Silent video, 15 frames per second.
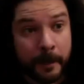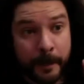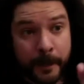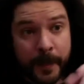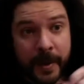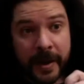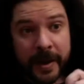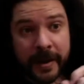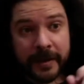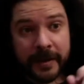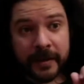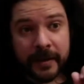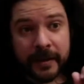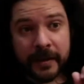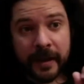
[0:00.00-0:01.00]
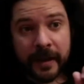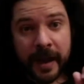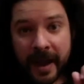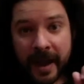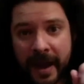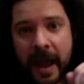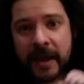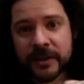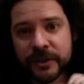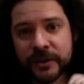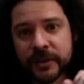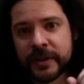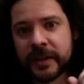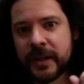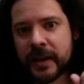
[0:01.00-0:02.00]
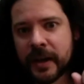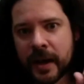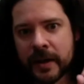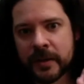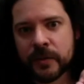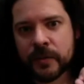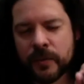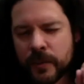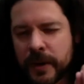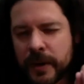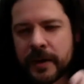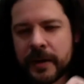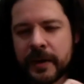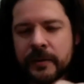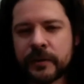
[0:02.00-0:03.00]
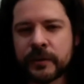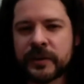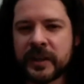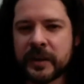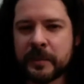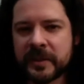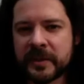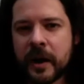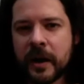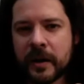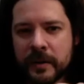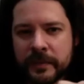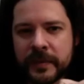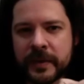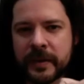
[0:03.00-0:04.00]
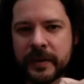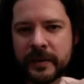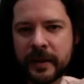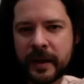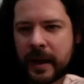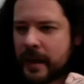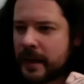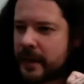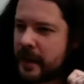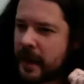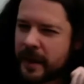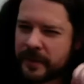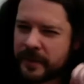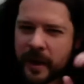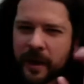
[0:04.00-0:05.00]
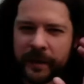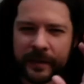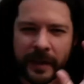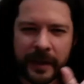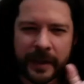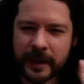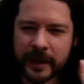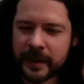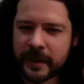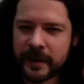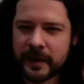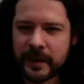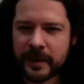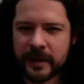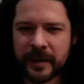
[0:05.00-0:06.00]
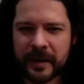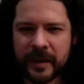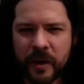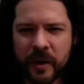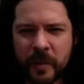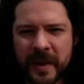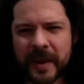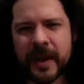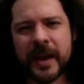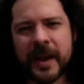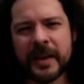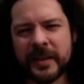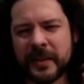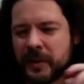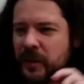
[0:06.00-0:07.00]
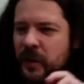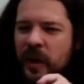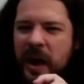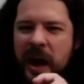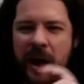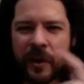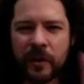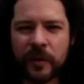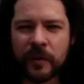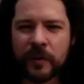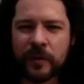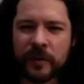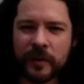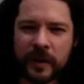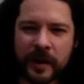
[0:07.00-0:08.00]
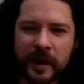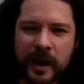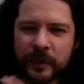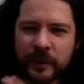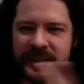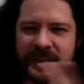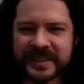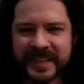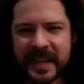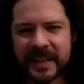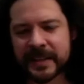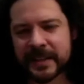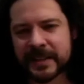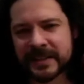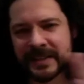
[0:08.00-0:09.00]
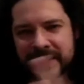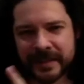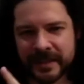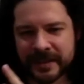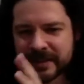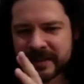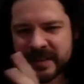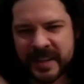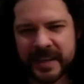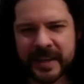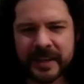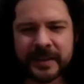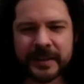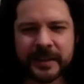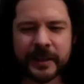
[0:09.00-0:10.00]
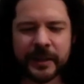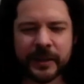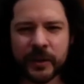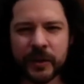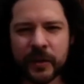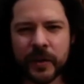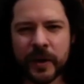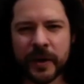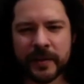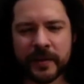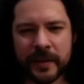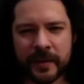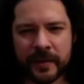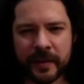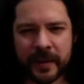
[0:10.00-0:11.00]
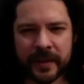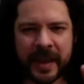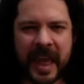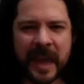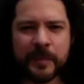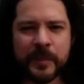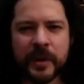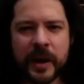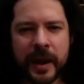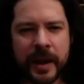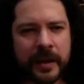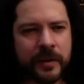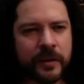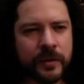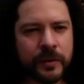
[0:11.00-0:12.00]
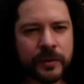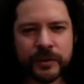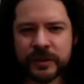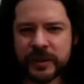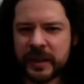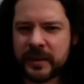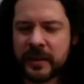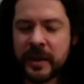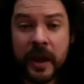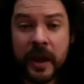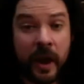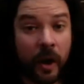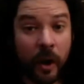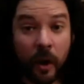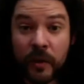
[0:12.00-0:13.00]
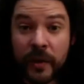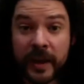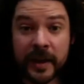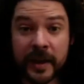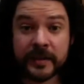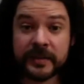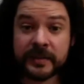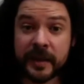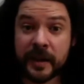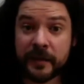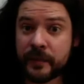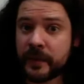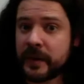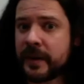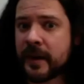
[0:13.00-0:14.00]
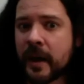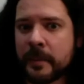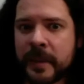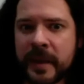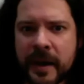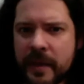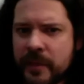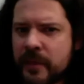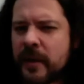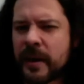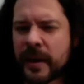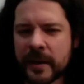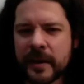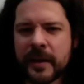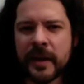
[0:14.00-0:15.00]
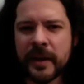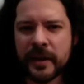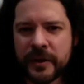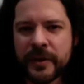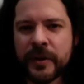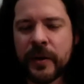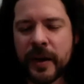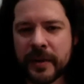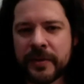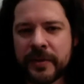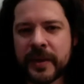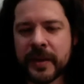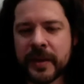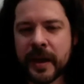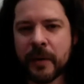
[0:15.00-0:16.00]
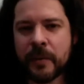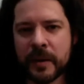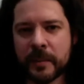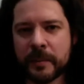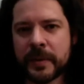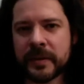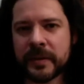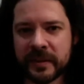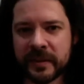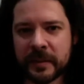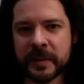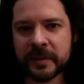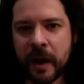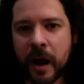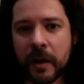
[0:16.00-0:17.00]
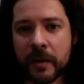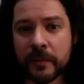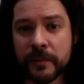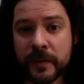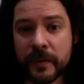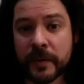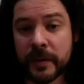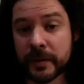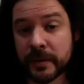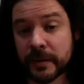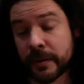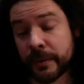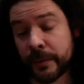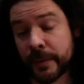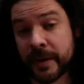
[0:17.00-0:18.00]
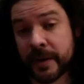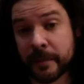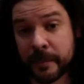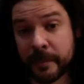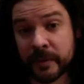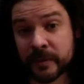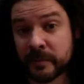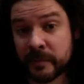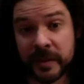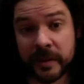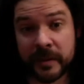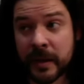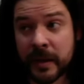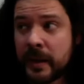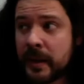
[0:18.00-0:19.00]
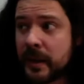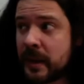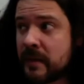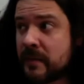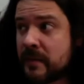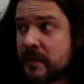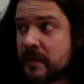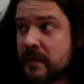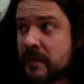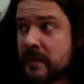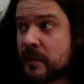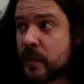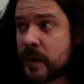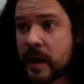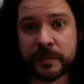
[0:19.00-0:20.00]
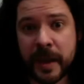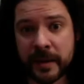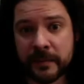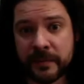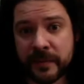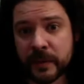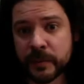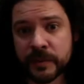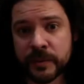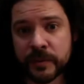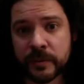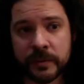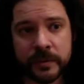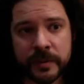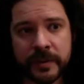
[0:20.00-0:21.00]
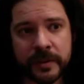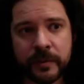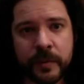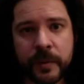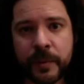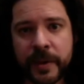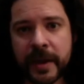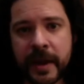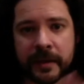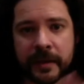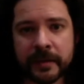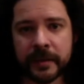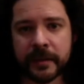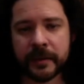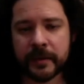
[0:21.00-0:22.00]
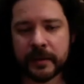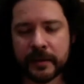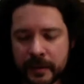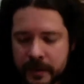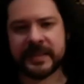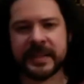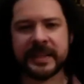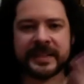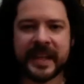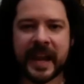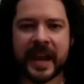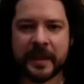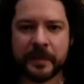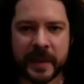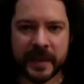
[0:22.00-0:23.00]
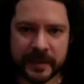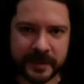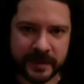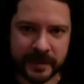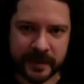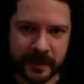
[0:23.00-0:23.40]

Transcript: But I actually got really into cinematography. I, I thought like, oh my God, you know, how how the set is, is lit, you know, and, and the camera angles and all that kind of stuff really got me. And I thought like, you know, I think I want to be a cinematographer. It, it really appeals me. Even when I was back in film school, you know, when we had the, the assignments, you